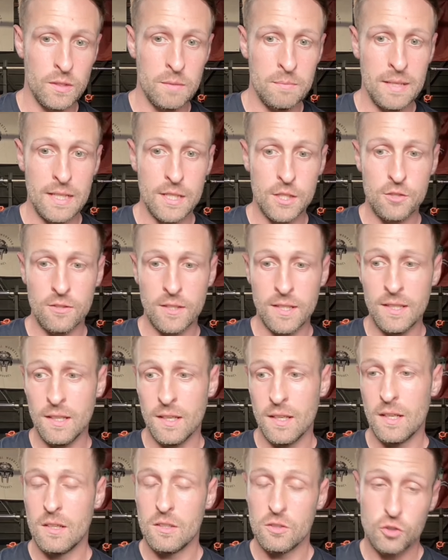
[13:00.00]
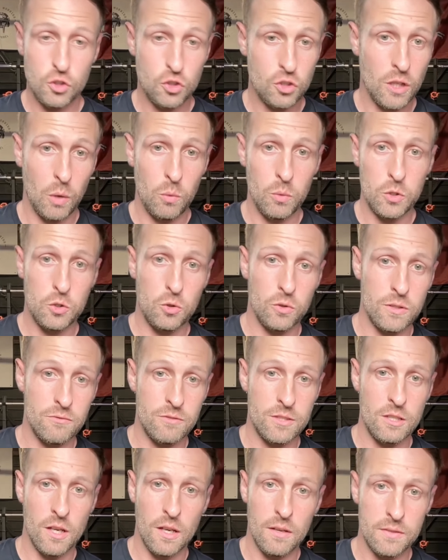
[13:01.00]
military, just go and join the
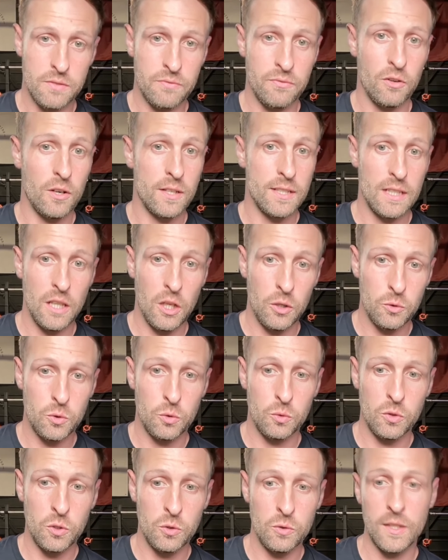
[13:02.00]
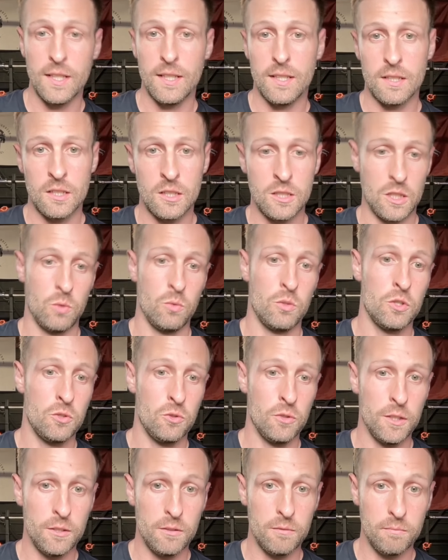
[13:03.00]
reserves, find a local unit and go and
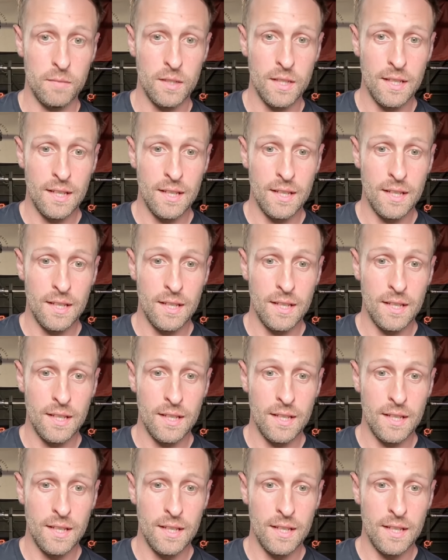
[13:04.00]
join them.